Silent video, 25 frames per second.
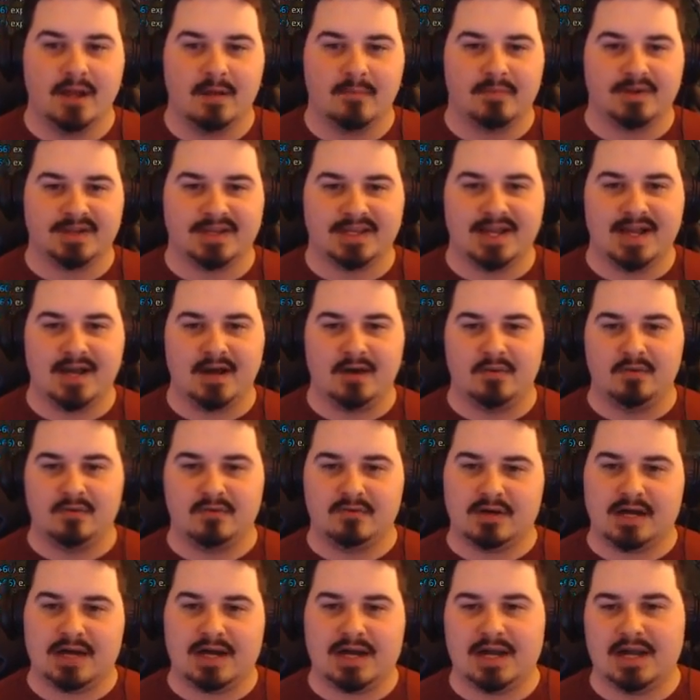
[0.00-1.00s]
But
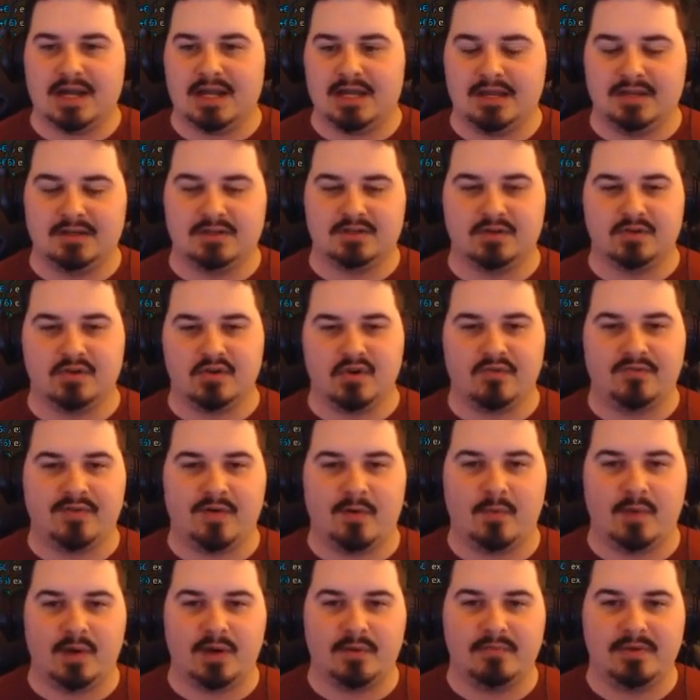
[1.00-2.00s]
now, I don't know if I
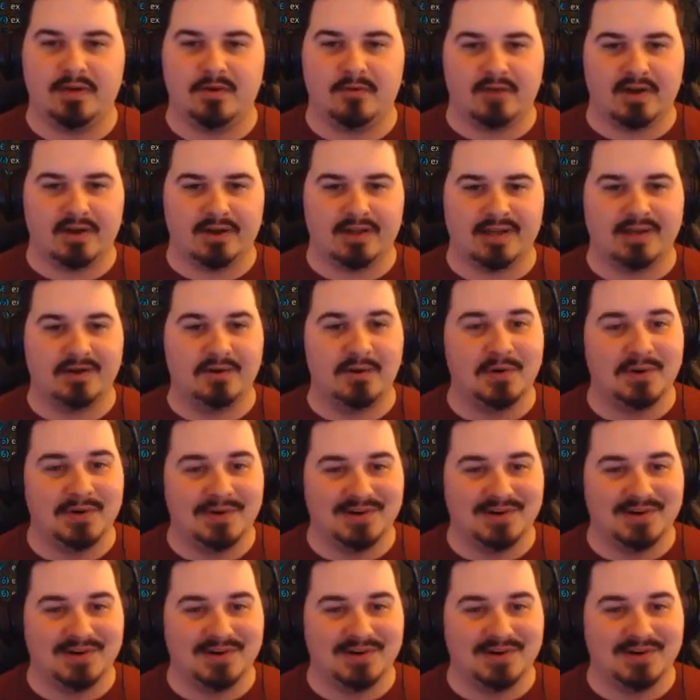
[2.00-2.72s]
want to be around here.